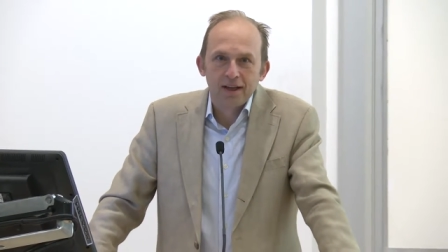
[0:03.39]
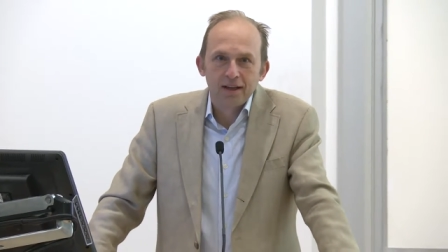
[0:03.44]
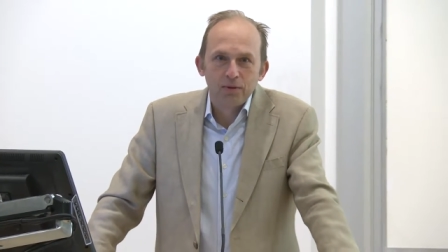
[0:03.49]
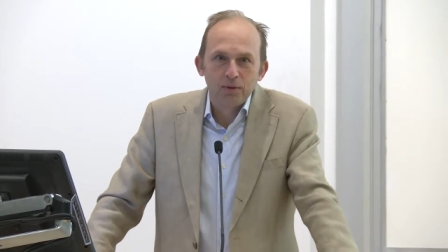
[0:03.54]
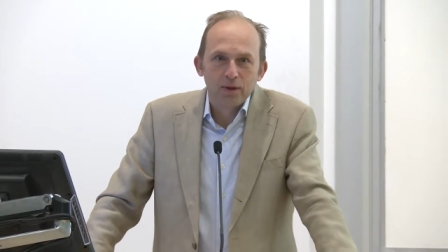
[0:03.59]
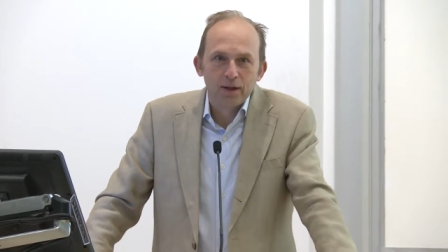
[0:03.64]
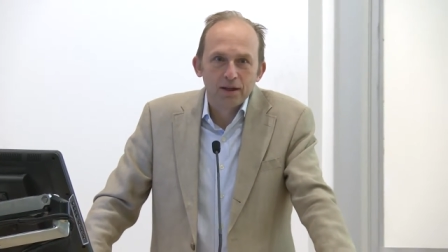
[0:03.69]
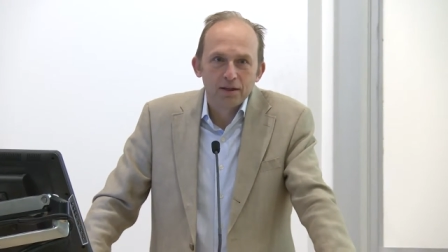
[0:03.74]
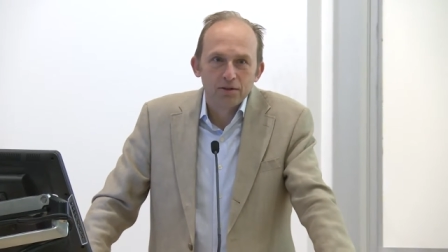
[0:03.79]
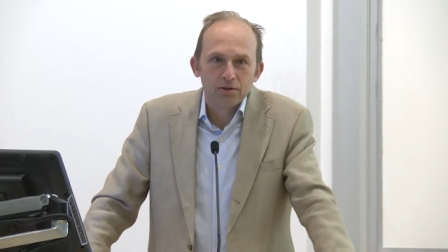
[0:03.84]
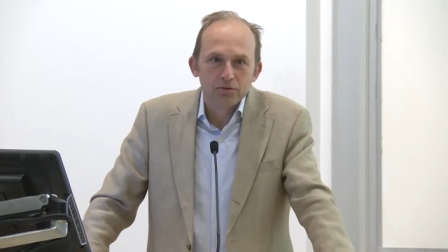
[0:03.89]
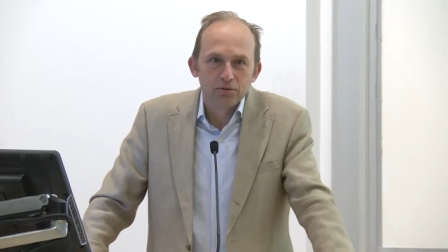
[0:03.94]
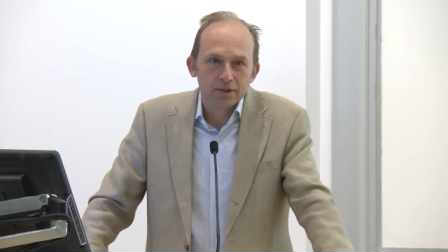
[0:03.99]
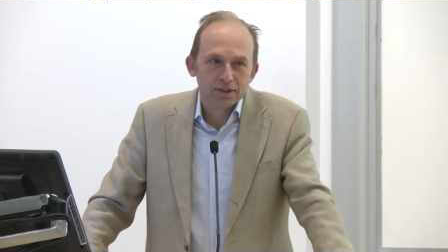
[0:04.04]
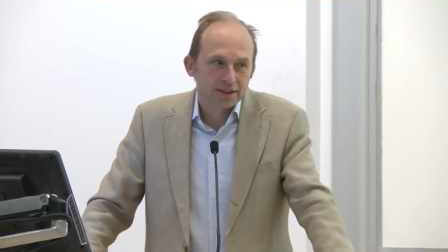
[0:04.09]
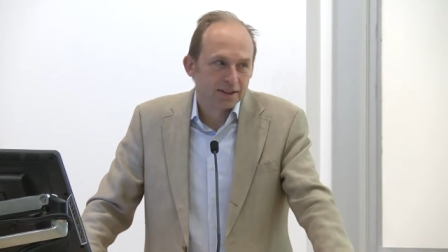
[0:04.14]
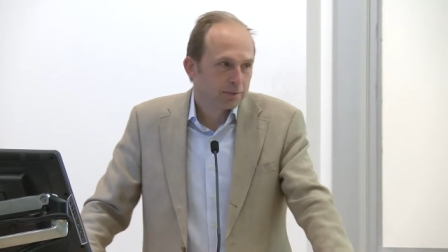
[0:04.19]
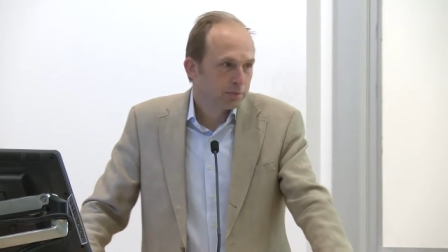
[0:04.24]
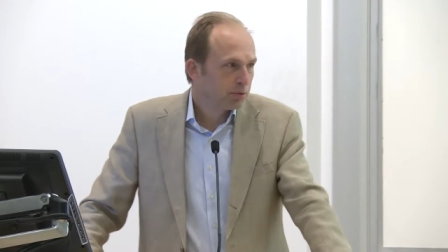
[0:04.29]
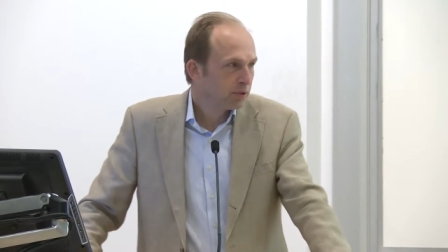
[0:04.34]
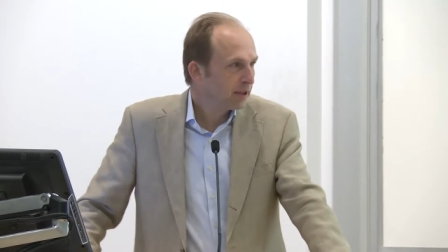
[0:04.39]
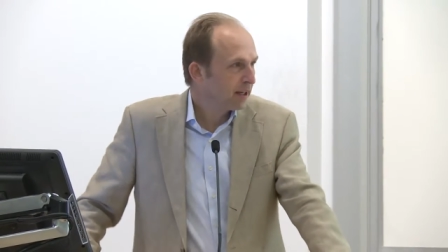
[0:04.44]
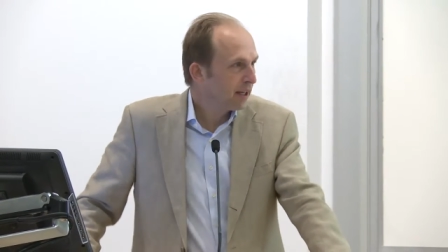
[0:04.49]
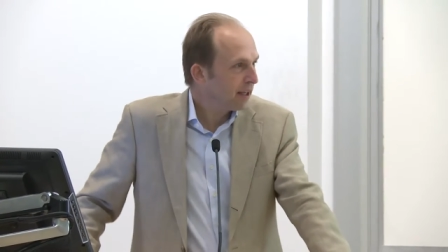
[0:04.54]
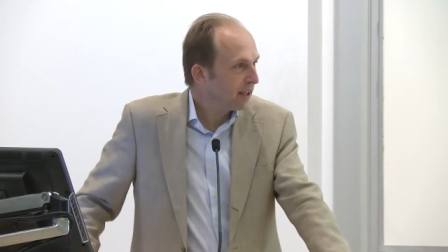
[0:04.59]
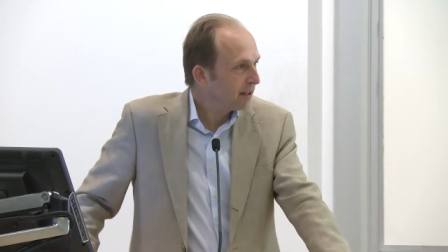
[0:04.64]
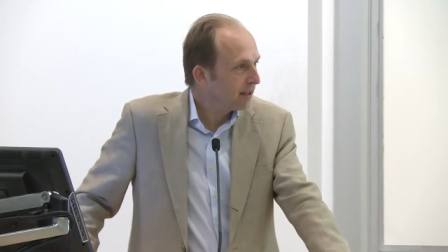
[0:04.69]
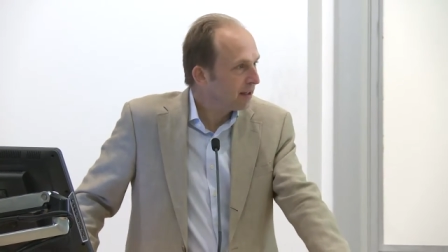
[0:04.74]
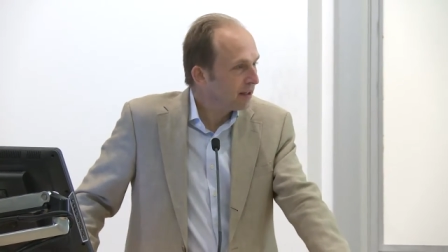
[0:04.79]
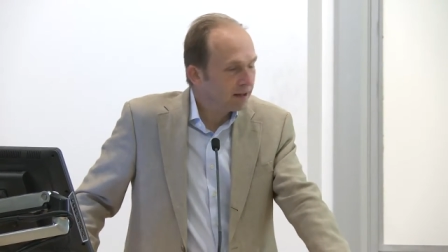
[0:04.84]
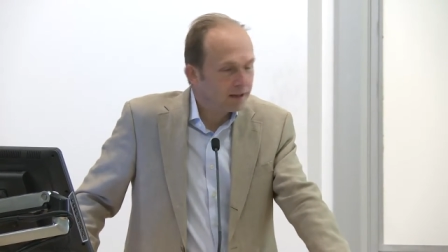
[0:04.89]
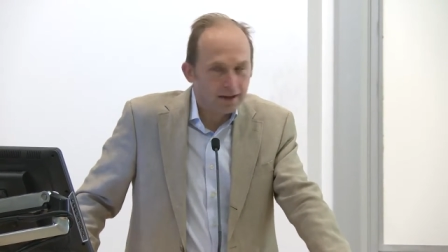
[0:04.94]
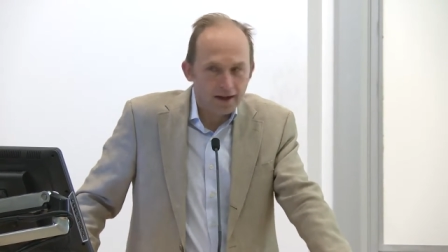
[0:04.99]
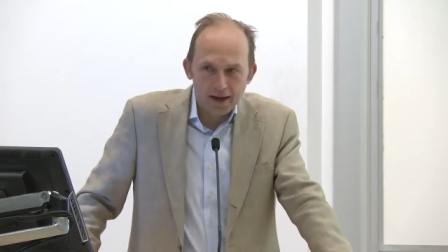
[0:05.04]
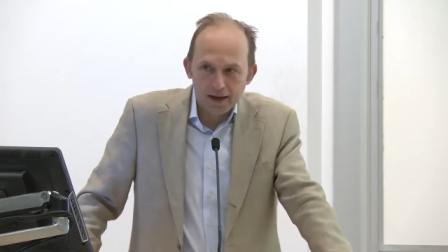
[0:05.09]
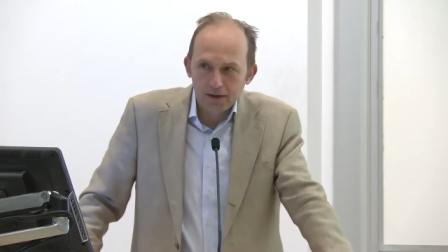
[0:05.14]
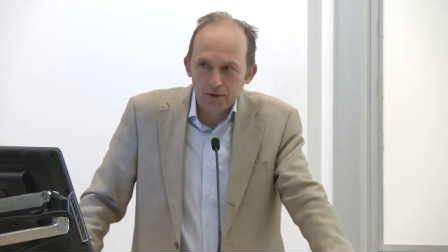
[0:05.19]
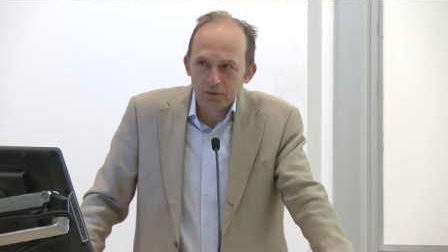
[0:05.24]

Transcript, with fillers: I want to reciprocate that.